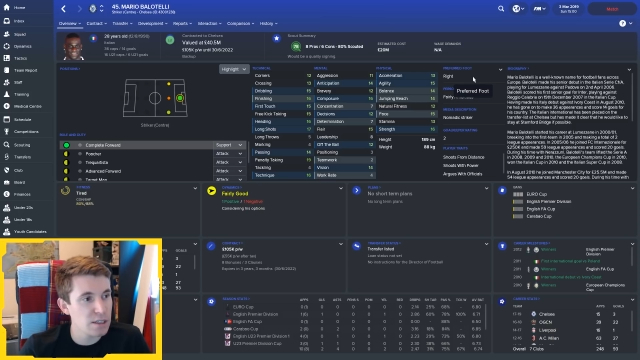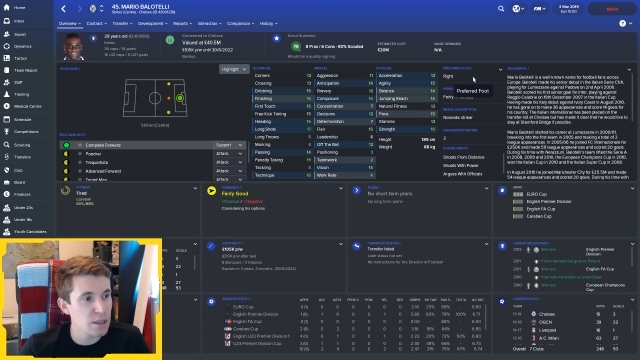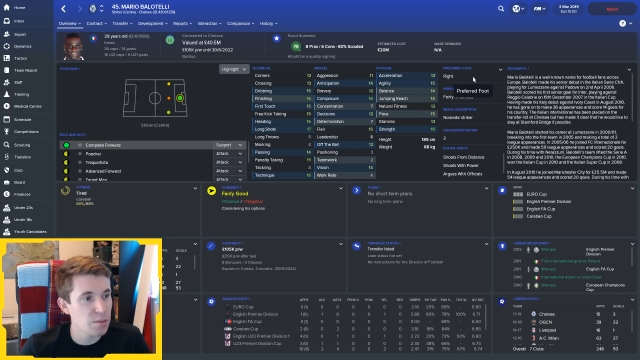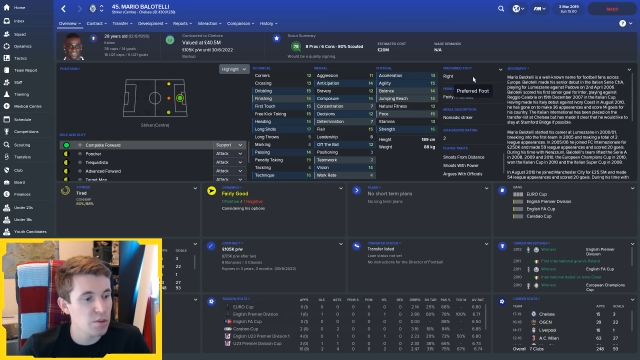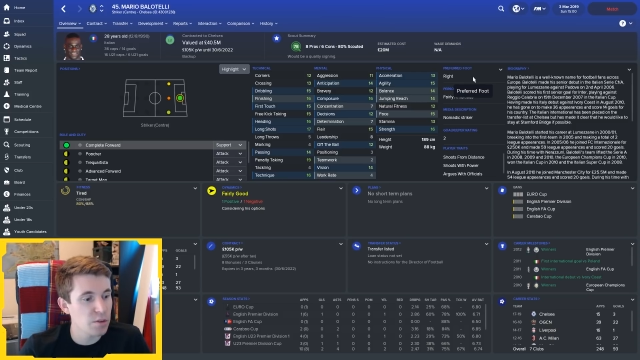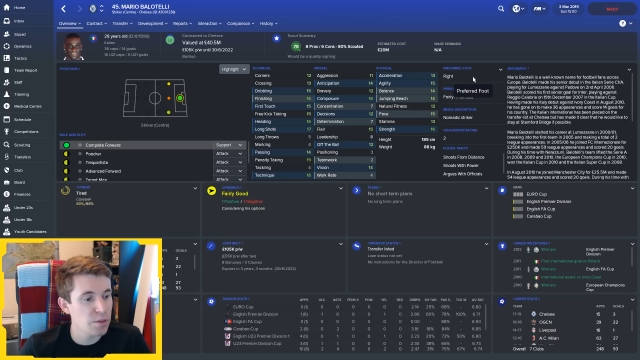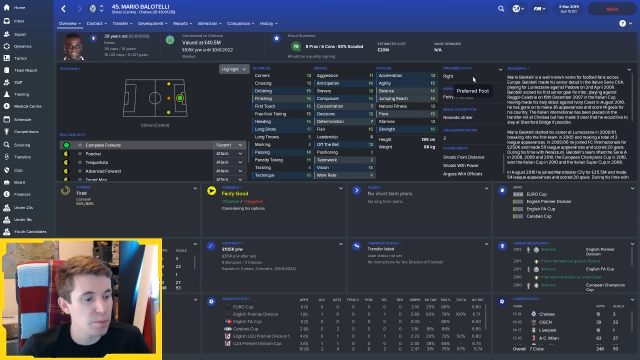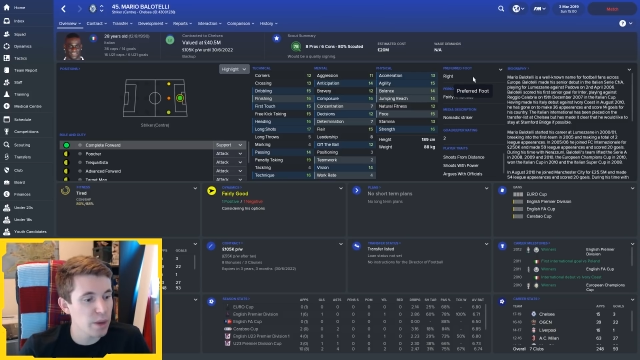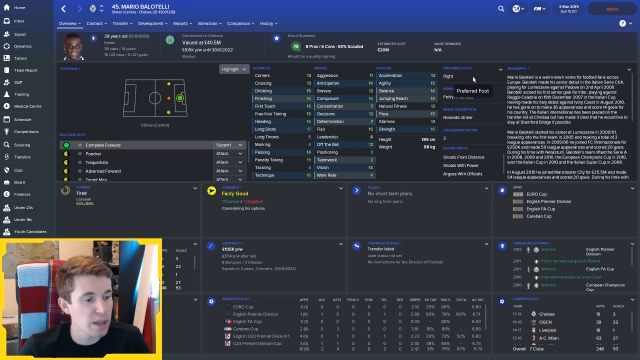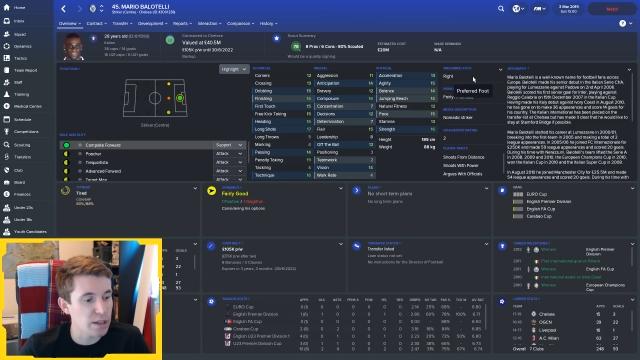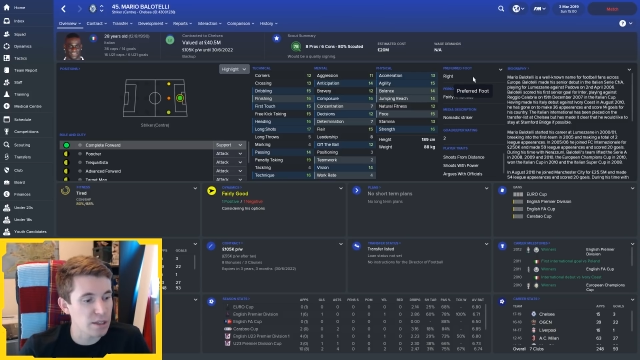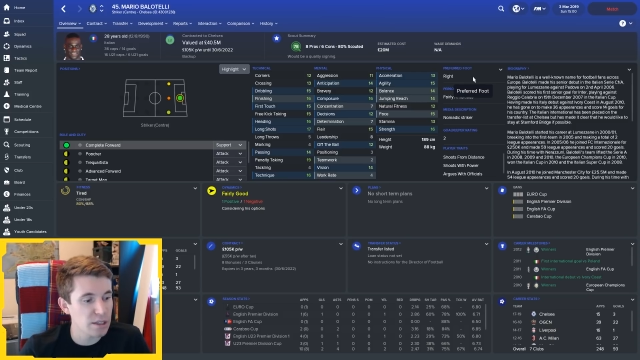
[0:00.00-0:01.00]
of them are off the
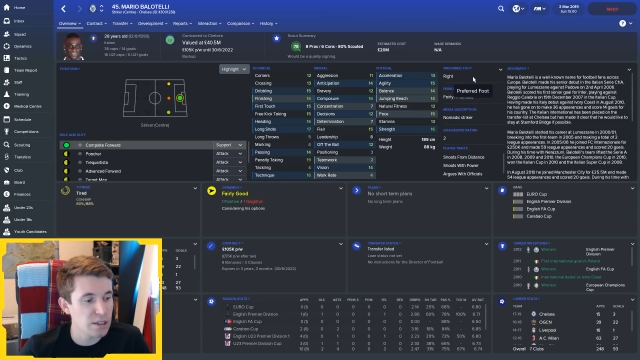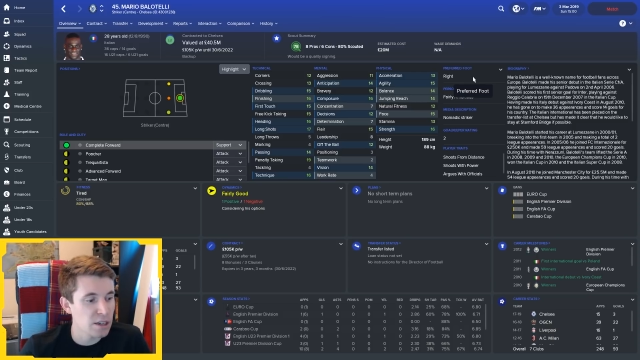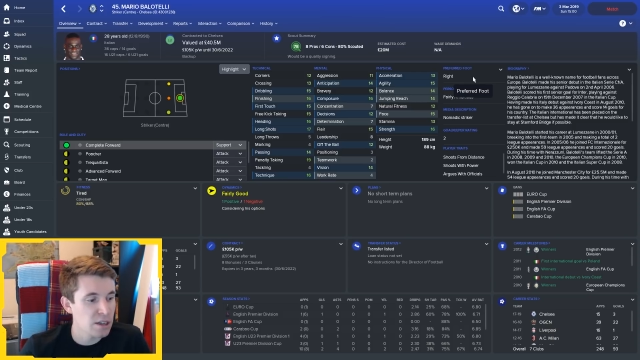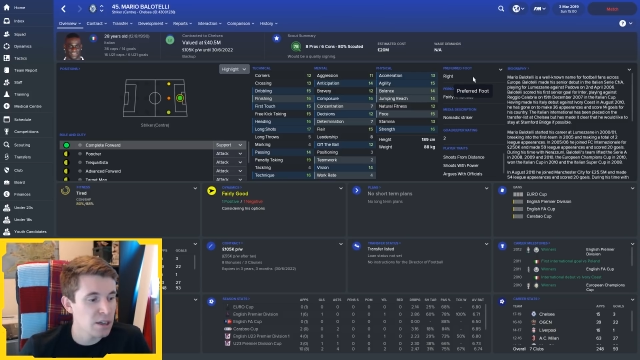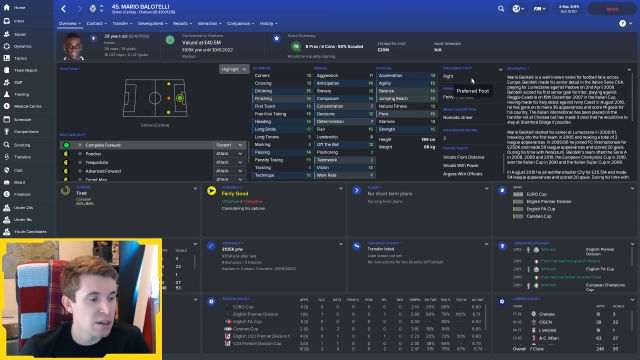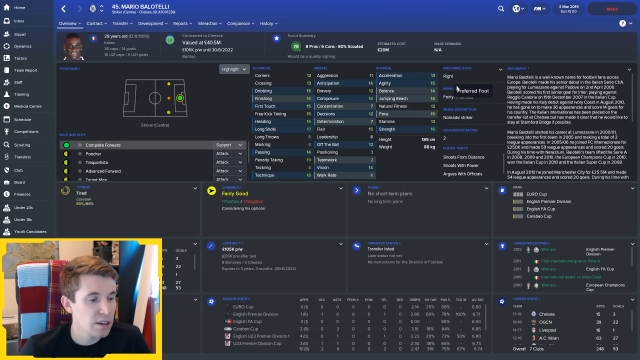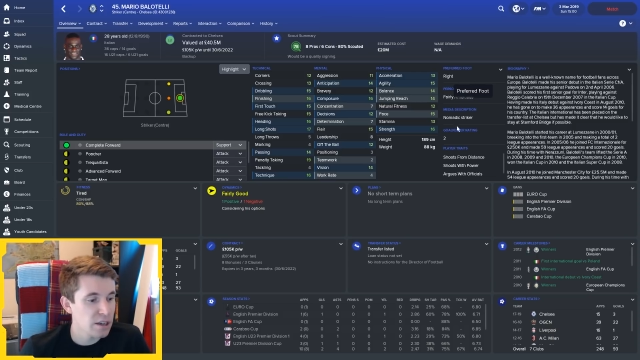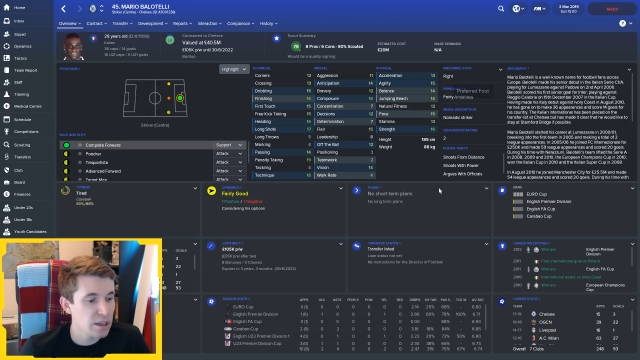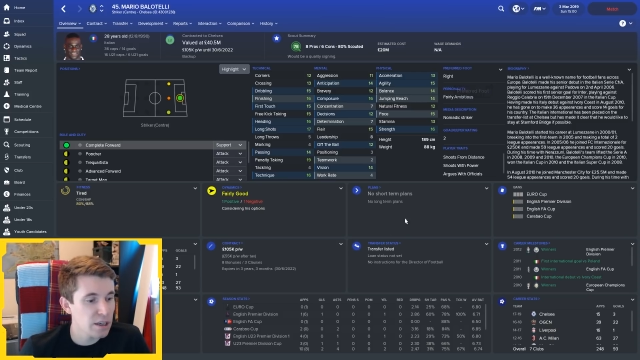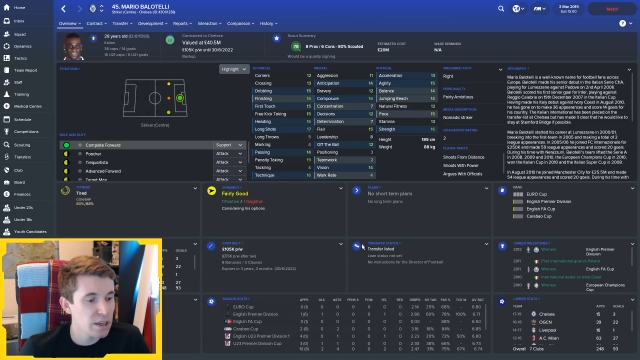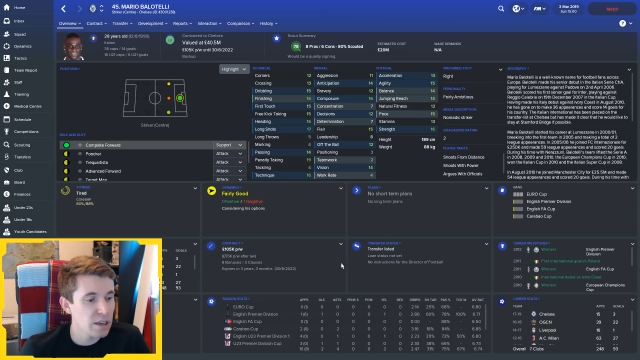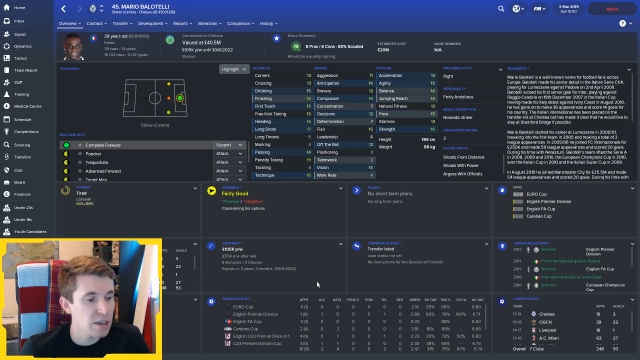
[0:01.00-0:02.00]
bench.
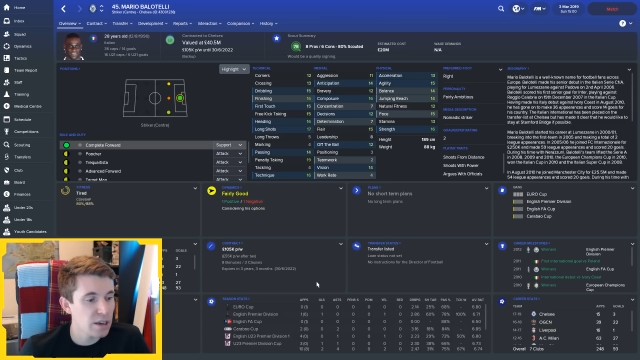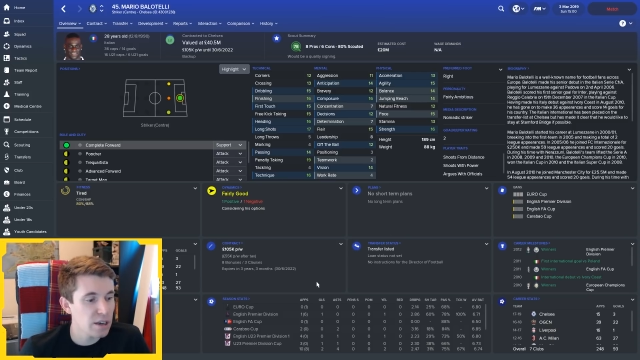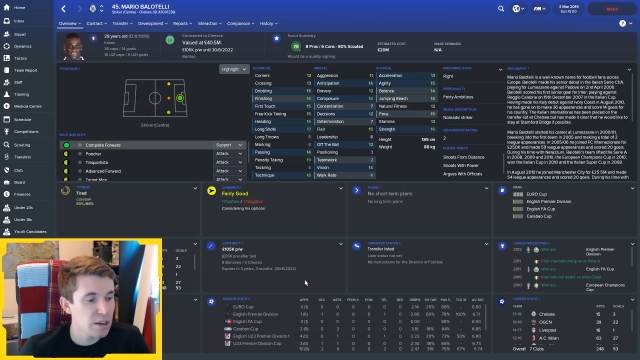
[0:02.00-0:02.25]
I